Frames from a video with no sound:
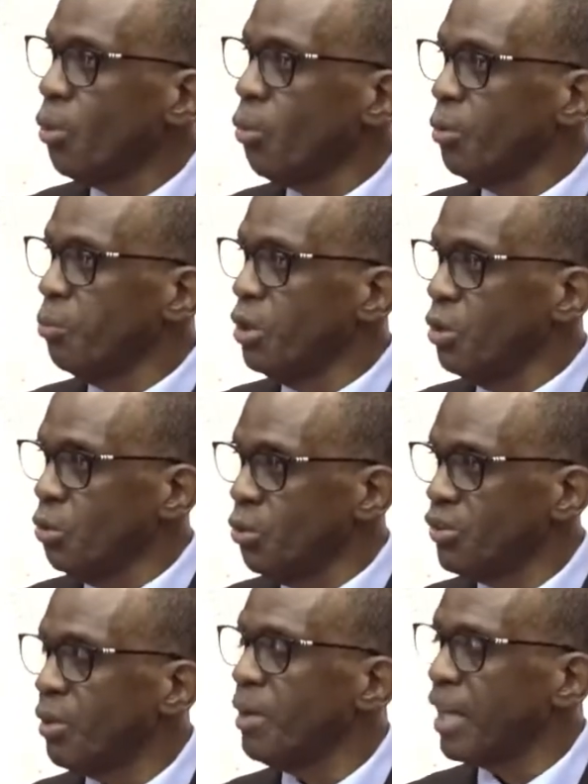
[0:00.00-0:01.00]
would be
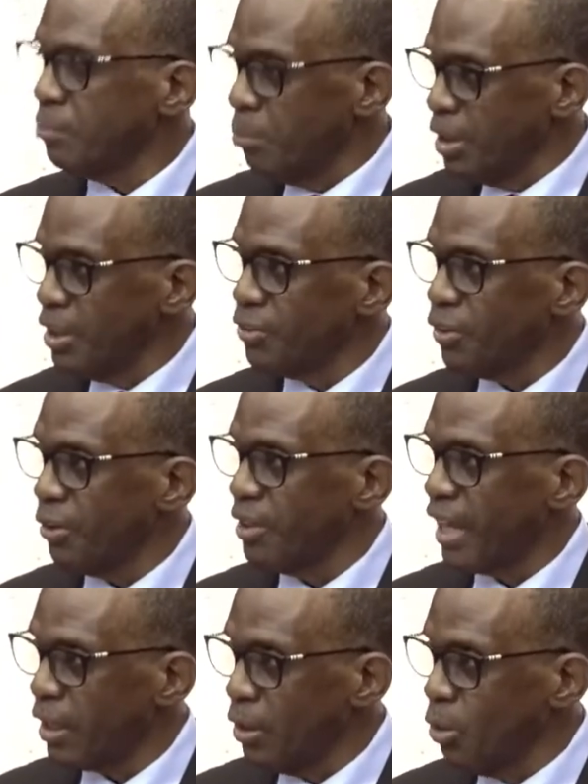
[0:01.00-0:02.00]
used, some of that money, sorry,
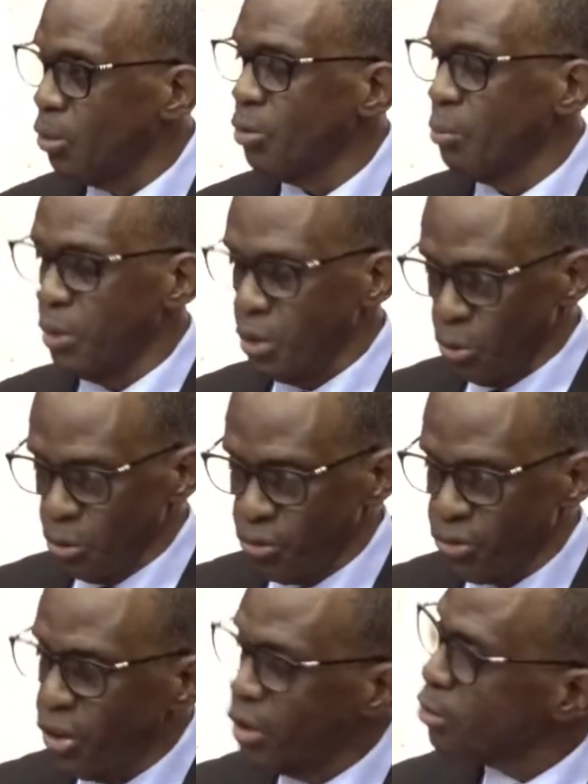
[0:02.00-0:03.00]
that loan would be
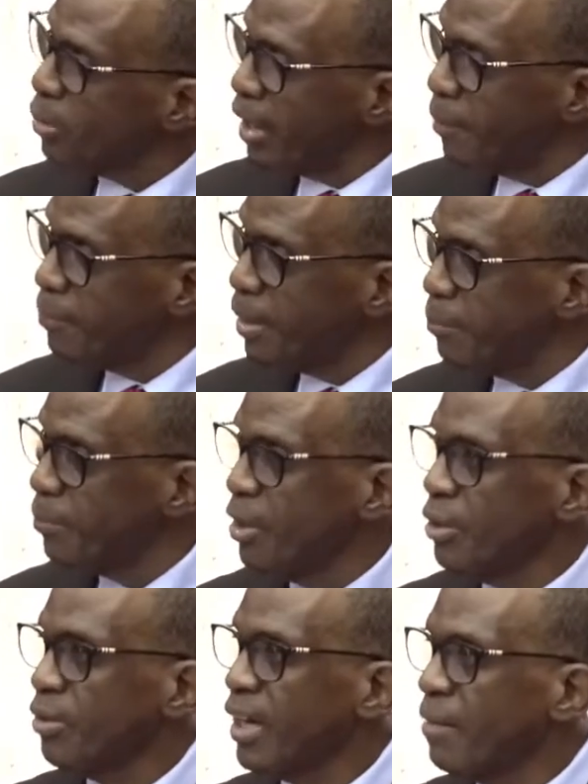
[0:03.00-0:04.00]
used to help them
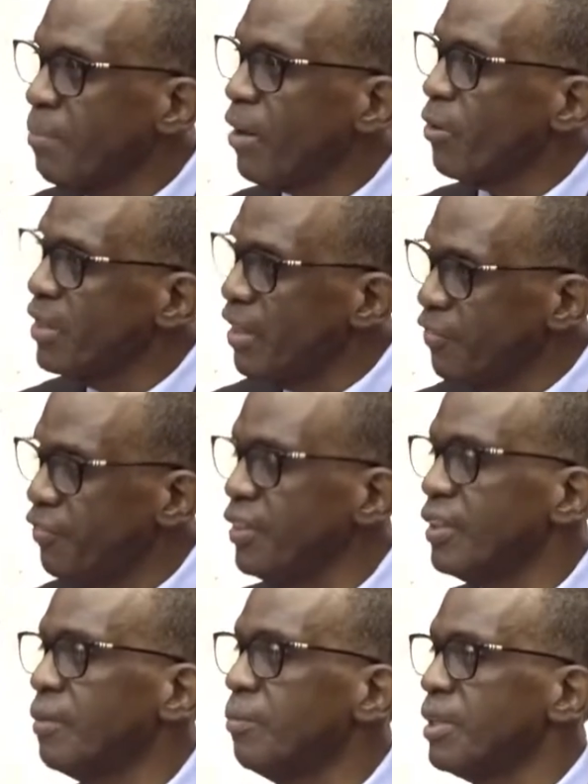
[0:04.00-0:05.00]
to get back on their feet,
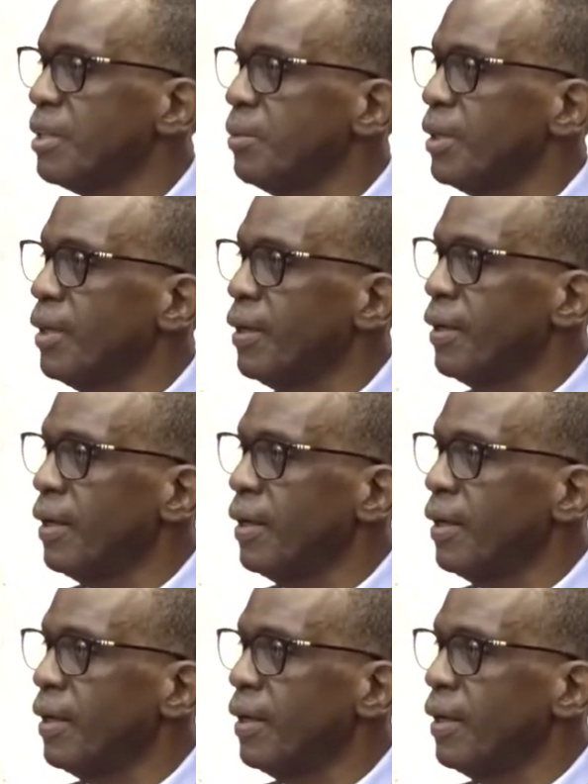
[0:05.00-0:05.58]
Mr. Speaker.